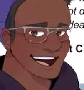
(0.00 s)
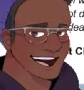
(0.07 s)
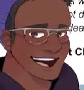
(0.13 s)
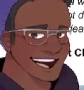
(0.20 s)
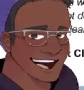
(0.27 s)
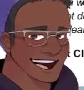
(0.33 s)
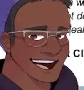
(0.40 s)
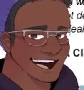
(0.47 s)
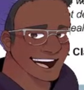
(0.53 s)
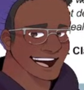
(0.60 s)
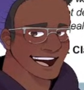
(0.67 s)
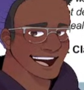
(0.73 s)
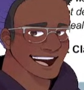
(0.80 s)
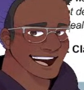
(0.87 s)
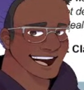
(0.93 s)
did not have
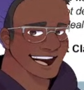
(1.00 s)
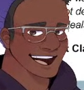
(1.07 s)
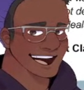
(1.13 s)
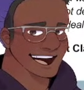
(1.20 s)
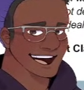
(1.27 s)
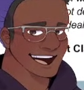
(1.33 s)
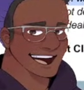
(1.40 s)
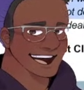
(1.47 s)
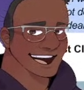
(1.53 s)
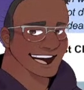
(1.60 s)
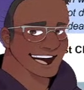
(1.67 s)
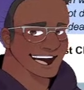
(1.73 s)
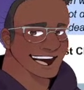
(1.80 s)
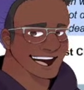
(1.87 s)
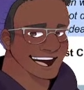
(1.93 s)
details to give me
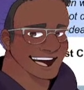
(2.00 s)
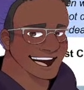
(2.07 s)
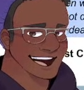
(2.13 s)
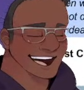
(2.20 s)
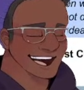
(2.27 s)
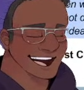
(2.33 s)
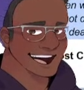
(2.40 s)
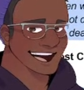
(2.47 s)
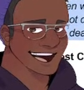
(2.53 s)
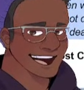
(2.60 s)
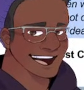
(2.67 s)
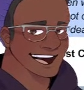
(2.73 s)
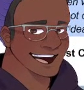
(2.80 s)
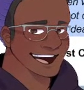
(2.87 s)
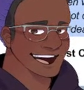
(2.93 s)
regarding
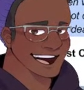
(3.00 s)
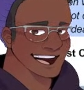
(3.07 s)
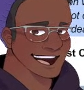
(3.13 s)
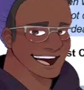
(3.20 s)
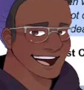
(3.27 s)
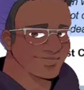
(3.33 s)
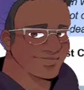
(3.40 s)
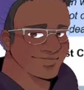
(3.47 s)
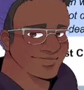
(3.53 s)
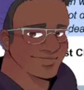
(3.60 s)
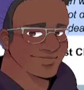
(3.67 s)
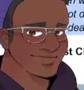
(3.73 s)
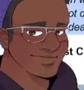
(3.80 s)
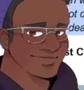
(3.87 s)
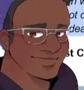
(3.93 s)
examples of this,
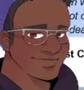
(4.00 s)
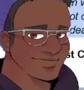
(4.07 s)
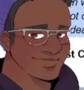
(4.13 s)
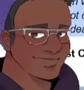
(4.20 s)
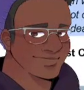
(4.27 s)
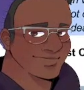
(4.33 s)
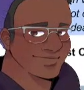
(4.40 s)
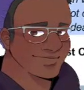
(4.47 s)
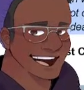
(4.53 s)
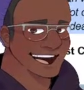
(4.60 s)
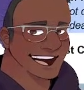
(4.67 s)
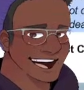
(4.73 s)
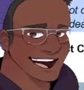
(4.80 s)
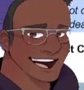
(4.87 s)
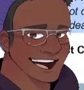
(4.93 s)
to be
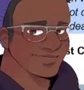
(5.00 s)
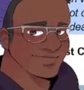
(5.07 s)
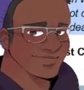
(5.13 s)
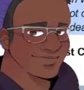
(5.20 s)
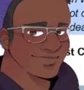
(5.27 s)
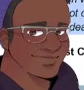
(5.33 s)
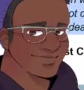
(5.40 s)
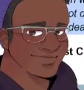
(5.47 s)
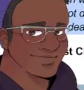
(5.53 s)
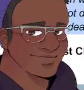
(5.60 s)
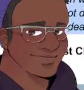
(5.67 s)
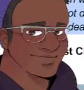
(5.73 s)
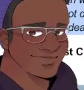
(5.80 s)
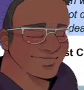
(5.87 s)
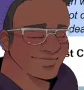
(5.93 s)
upfront.
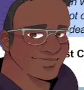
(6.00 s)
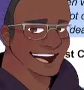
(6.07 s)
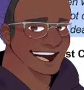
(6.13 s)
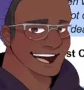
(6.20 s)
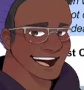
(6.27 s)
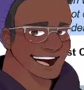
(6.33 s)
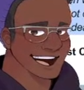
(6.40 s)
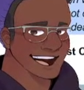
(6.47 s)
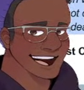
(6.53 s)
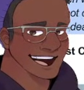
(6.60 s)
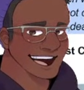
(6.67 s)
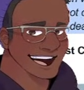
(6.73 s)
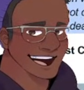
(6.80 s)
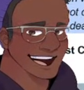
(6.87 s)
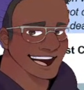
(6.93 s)
I should have followed
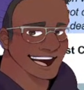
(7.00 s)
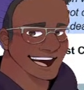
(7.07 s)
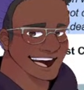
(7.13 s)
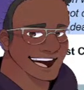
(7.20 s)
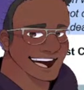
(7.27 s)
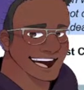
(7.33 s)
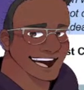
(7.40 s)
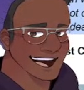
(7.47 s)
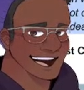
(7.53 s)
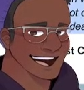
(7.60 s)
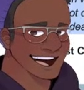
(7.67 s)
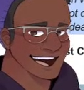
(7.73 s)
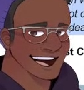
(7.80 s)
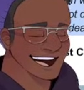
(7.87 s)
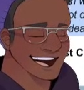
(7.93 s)
up with questions about it, but
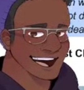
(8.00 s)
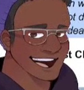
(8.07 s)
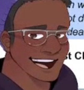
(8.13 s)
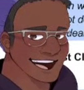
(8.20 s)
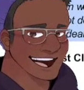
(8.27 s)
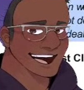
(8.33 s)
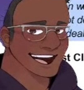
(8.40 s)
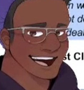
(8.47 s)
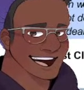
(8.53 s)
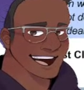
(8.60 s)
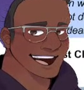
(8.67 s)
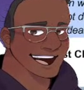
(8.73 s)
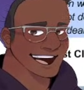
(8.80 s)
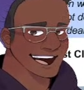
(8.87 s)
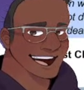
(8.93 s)
I didn't as well. That's
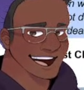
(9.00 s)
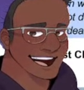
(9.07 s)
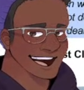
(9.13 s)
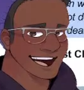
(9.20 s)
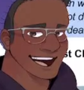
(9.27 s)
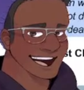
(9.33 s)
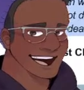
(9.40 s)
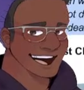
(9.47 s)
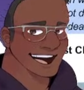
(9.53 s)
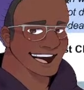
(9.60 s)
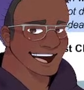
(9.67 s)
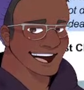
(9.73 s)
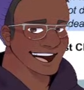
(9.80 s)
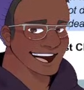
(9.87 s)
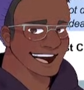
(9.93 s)
also on me. I didn't follow
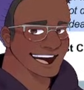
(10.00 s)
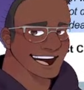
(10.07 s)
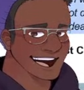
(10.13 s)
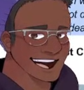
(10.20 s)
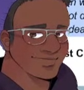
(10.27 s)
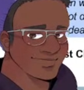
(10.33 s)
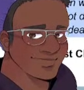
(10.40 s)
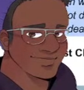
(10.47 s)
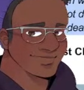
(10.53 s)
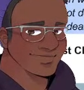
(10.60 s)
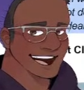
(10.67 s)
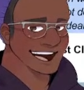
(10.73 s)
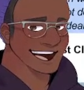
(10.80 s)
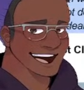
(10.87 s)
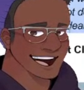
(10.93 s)
up with that.
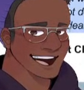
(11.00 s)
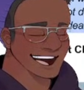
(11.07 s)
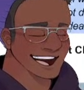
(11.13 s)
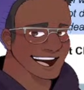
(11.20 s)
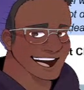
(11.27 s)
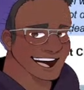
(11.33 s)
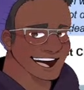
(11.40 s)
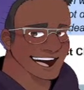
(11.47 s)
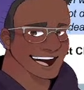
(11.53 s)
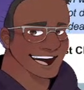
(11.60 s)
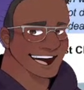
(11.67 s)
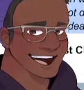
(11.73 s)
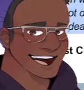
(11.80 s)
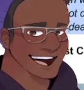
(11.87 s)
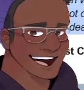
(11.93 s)
But I'm putting that
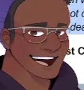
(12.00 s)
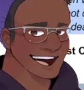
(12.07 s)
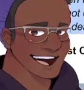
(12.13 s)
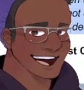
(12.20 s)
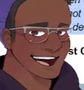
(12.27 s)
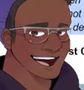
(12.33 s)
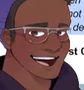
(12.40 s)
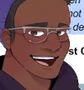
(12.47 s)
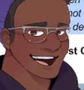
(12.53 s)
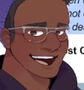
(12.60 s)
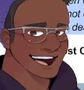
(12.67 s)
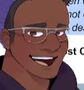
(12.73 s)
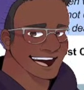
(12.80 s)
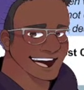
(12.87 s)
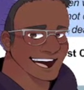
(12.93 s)
upfront and personal.
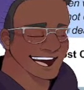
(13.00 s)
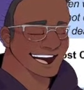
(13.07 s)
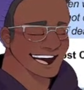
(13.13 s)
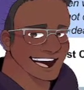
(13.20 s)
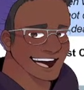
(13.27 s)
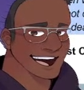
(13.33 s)
If